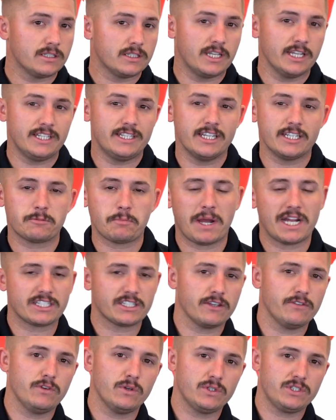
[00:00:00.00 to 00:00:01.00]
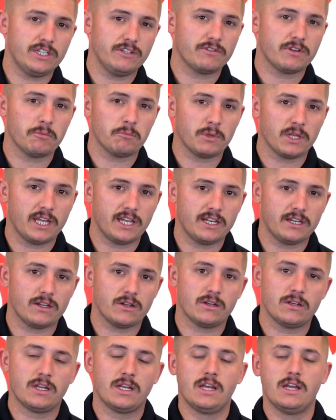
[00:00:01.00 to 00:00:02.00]
Did dispatch give you a chief complaint?
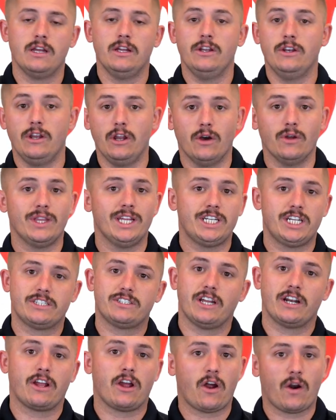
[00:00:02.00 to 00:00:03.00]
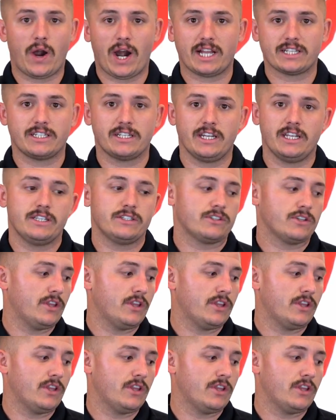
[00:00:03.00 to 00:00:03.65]
No, they just said car accident.